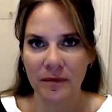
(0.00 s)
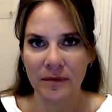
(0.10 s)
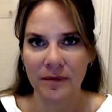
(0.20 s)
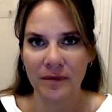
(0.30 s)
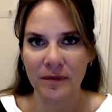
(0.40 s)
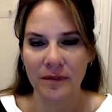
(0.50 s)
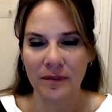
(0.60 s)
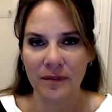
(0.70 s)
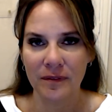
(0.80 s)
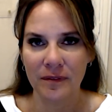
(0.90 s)

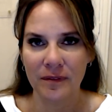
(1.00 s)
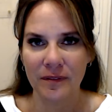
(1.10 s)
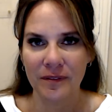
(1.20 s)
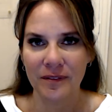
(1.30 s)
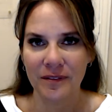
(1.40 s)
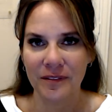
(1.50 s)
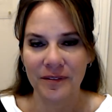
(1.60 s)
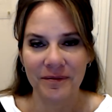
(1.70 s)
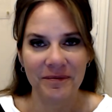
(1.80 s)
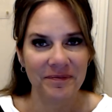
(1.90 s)

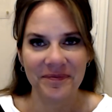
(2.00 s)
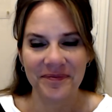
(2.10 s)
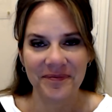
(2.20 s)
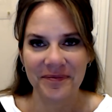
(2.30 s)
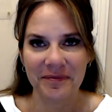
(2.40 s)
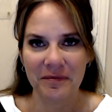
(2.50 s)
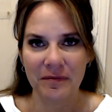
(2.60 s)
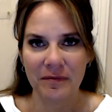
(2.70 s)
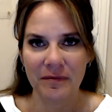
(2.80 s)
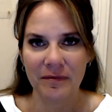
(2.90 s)

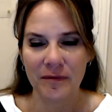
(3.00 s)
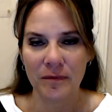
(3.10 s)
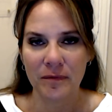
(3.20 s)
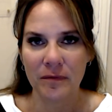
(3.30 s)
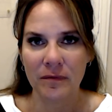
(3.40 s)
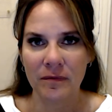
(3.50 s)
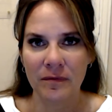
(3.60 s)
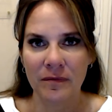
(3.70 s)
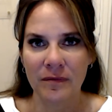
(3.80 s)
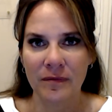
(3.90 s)
Nobody speaks.